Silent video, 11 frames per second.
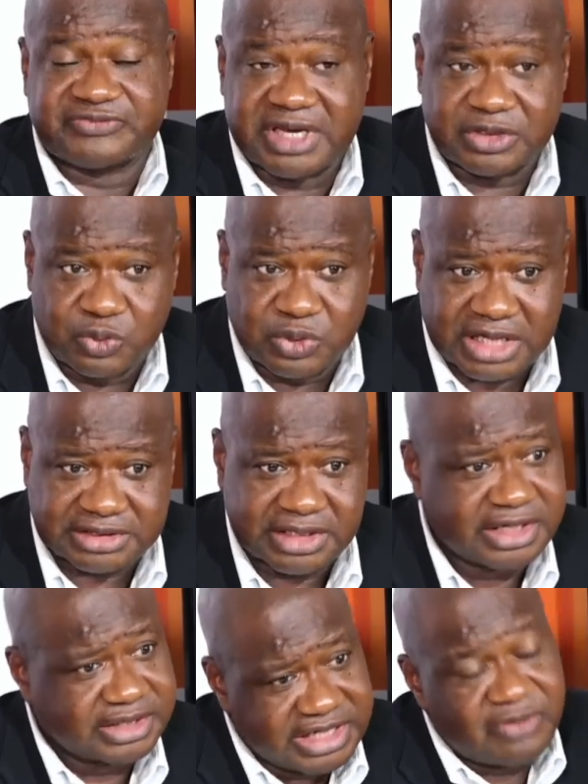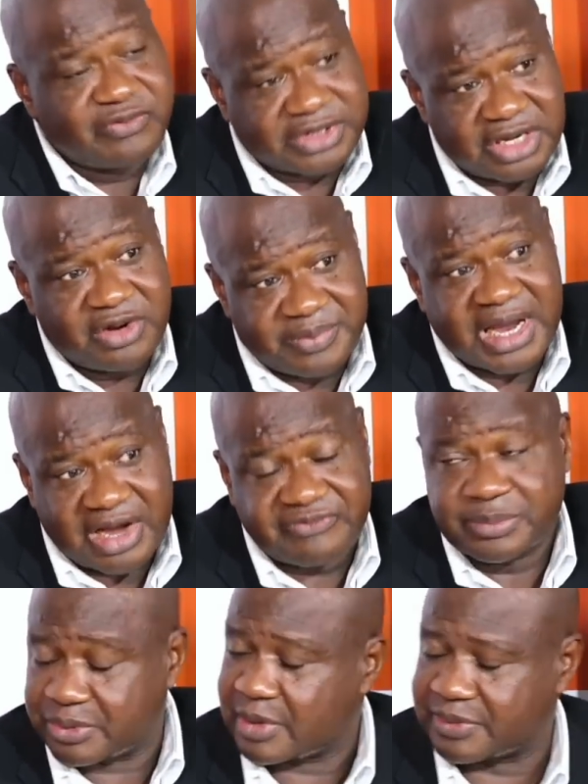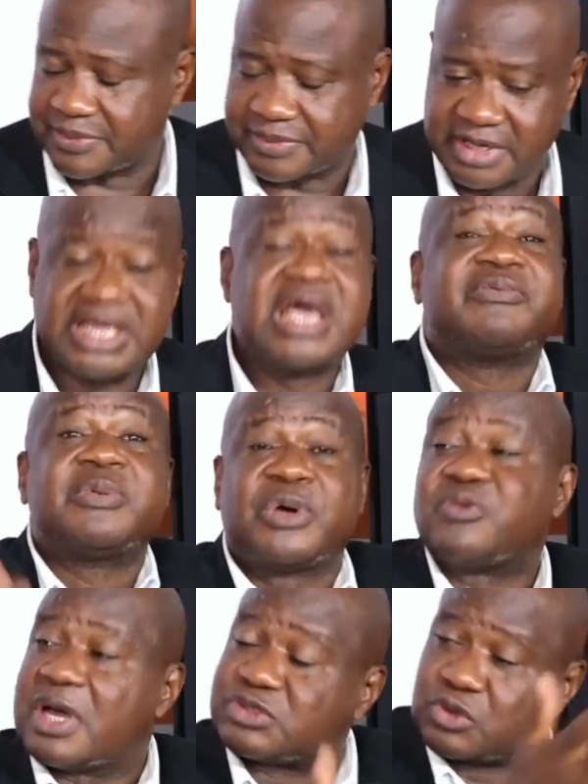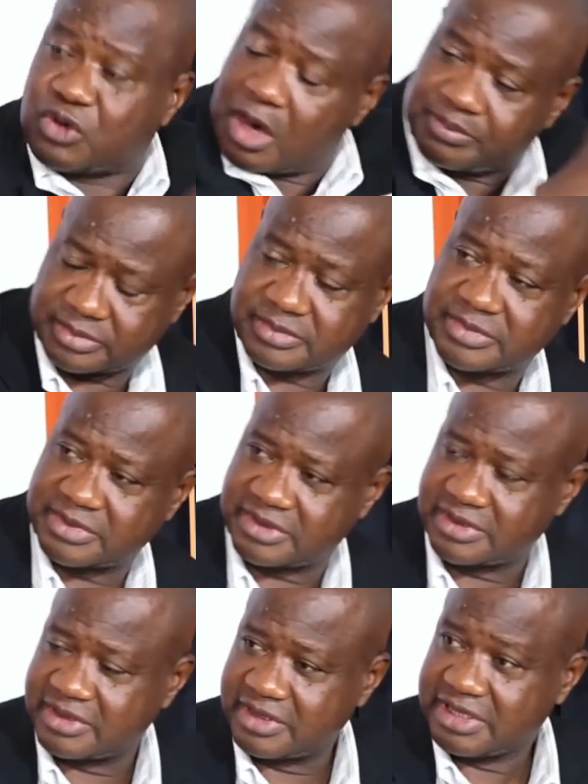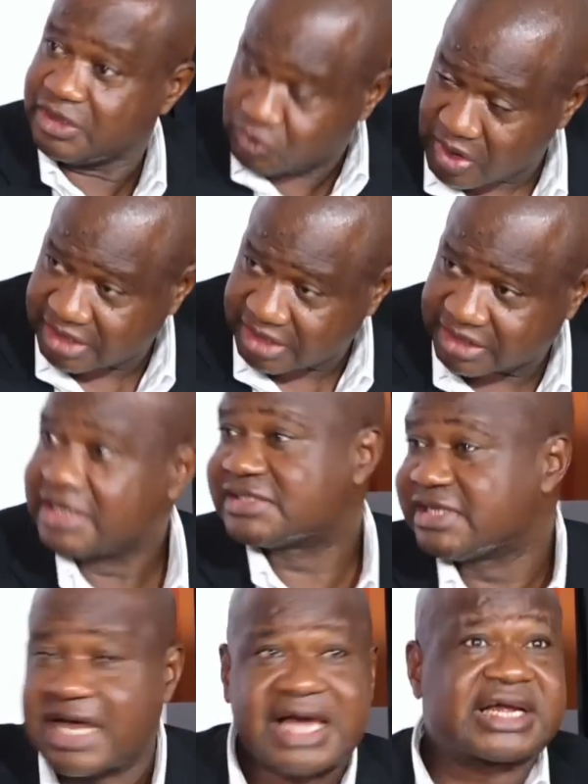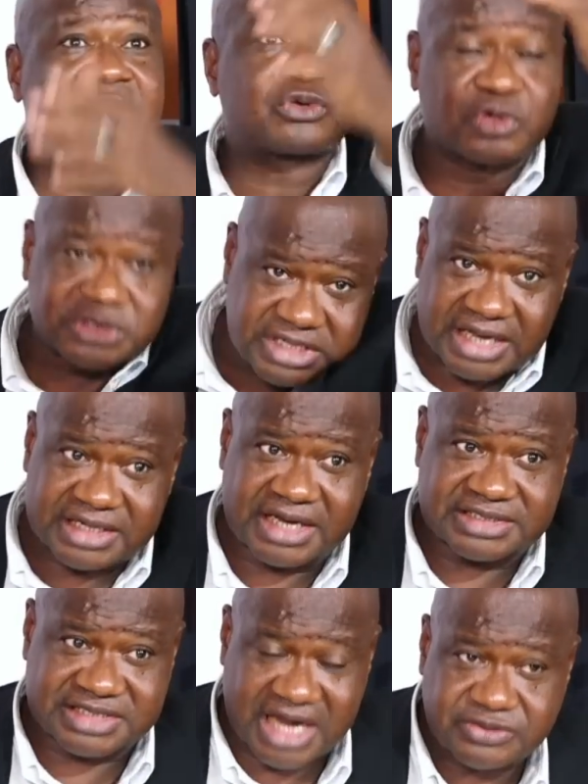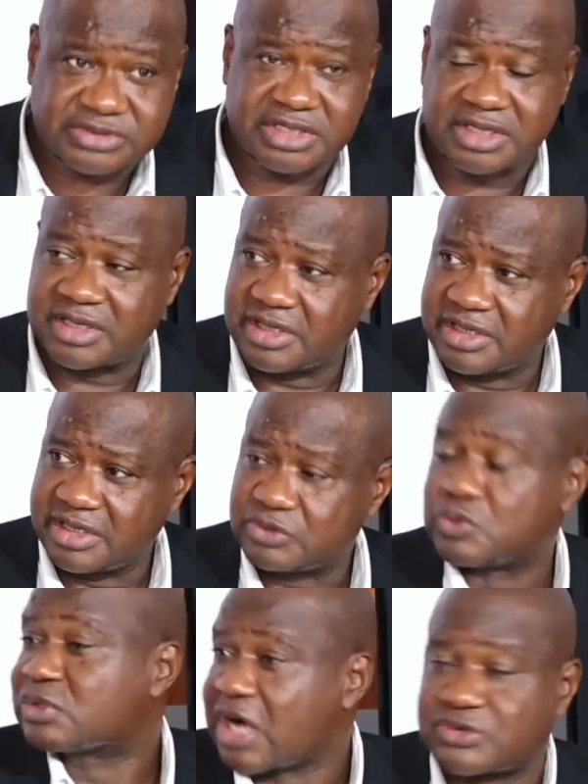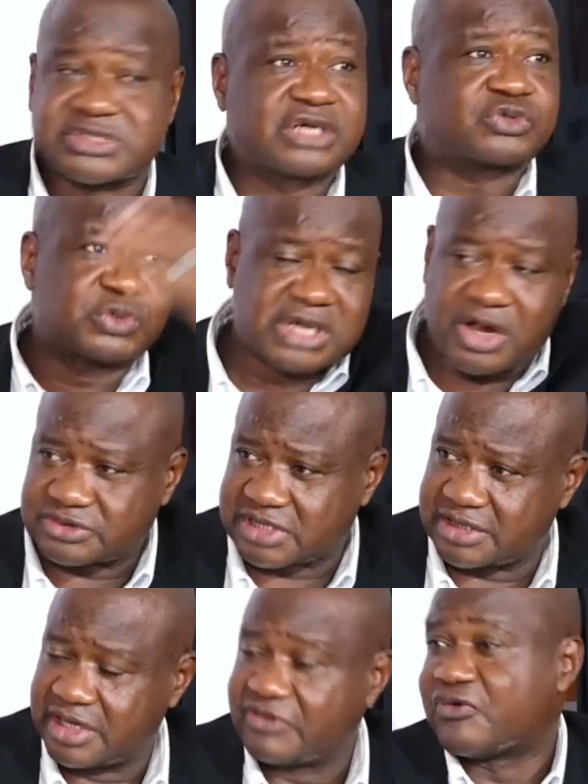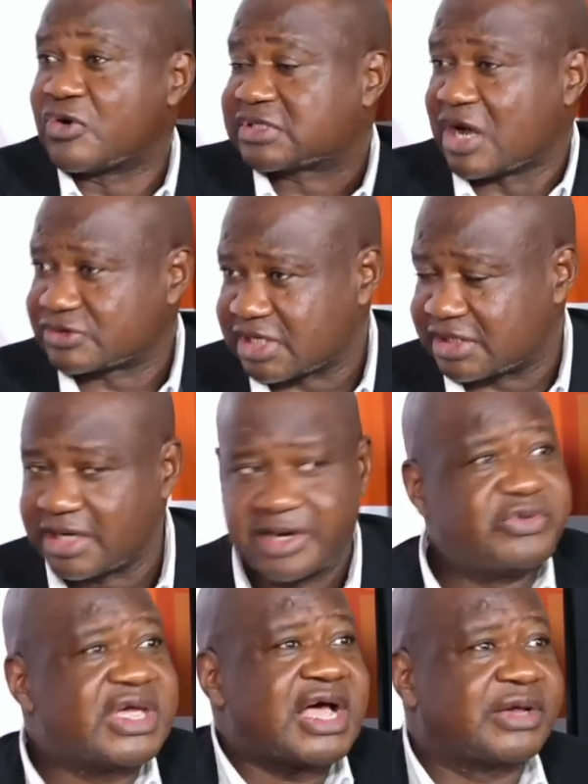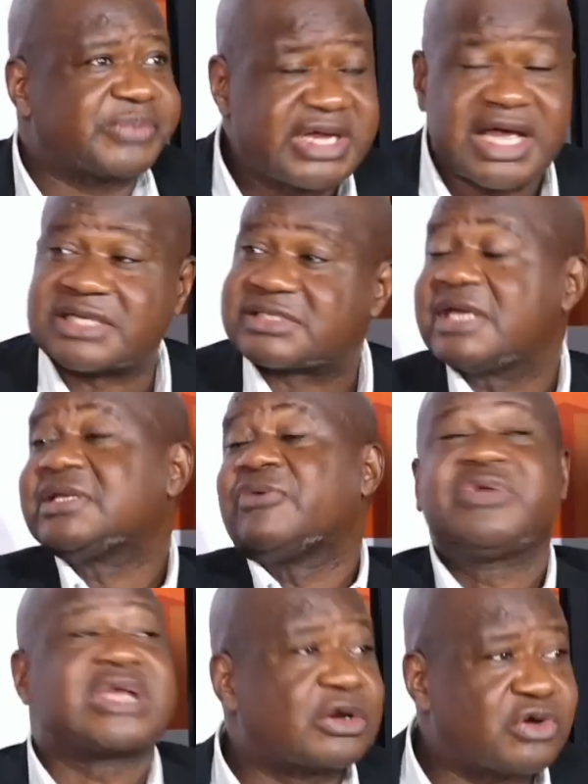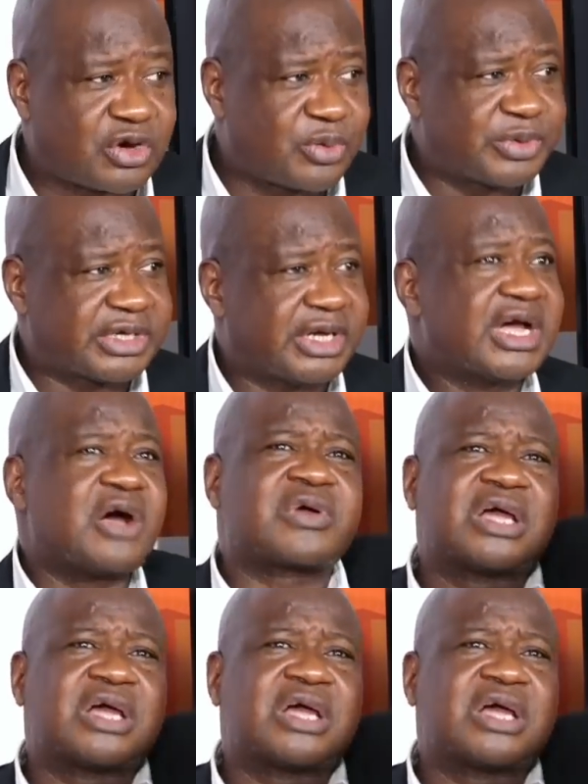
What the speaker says: if they do that, they will be having problems. Everybody wants to come in URR. CRR North, CRR South, 2,000, 2,000, 4,000. We are saying that we cannot accommodate. How